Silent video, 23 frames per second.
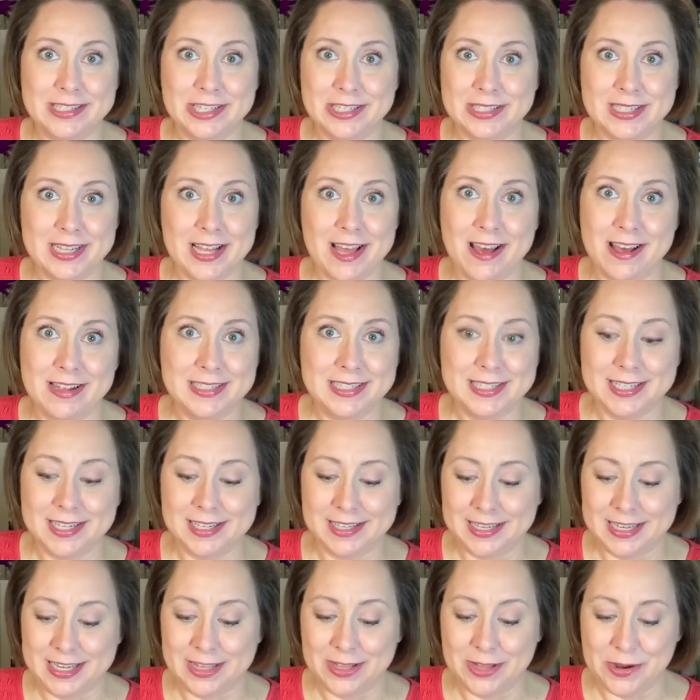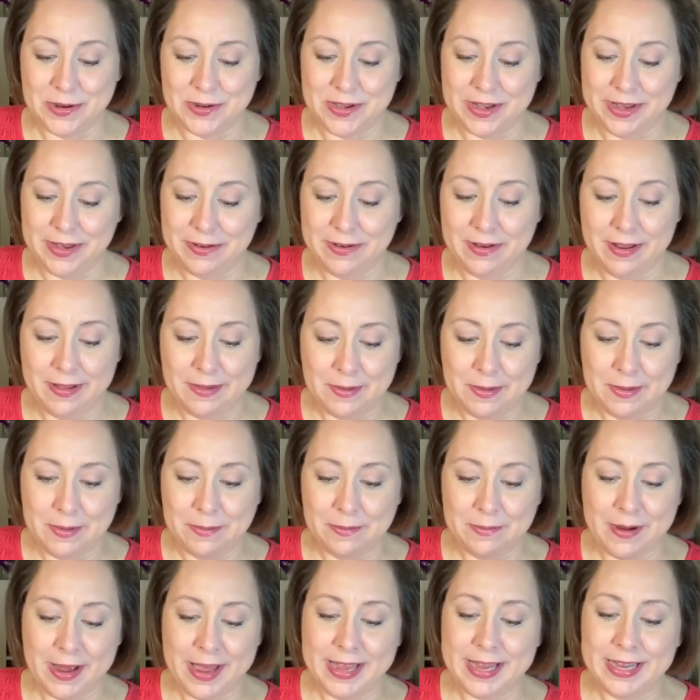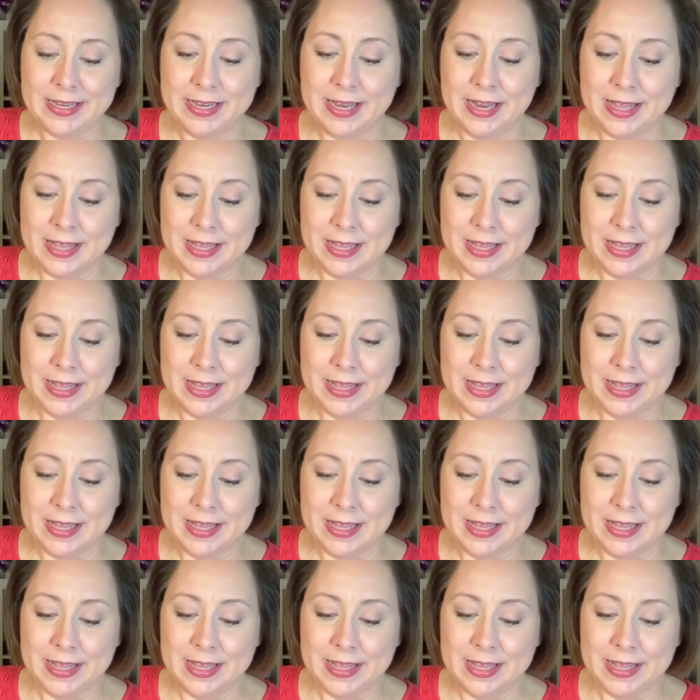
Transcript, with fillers: just constantly learning, right?